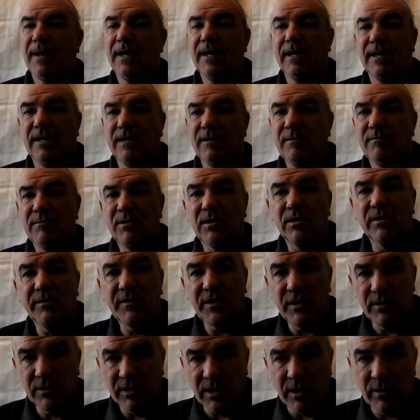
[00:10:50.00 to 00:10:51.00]
I hope none
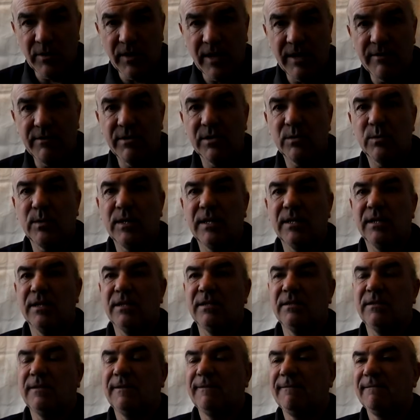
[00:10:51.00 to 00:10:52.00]
of you go there as well
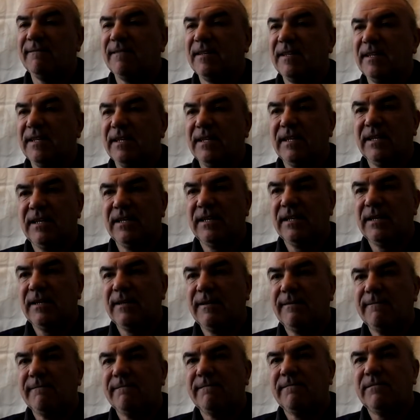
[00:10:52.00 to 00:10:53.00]
and
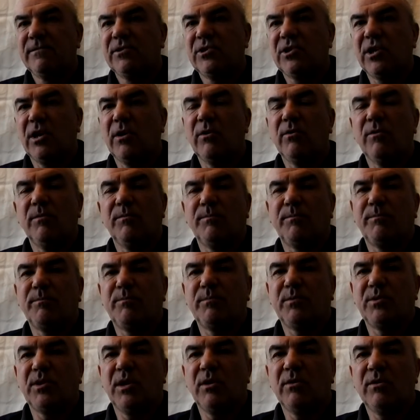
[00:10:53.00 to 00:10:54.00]
show them
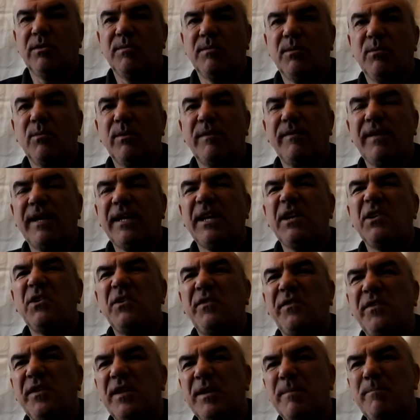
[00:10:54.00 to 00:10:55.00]
that we've had
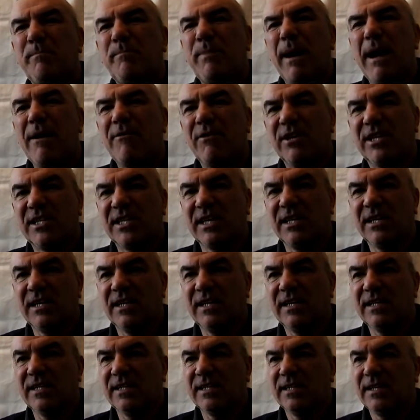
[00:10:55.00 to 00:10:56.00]
enough of the
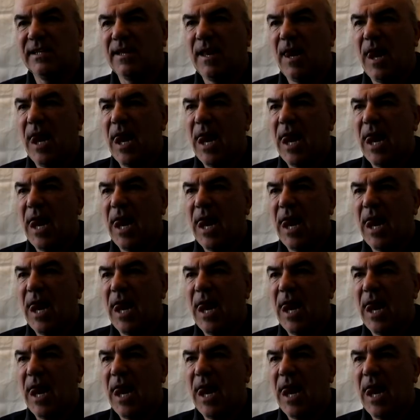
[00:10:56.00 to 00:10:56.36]
parasites.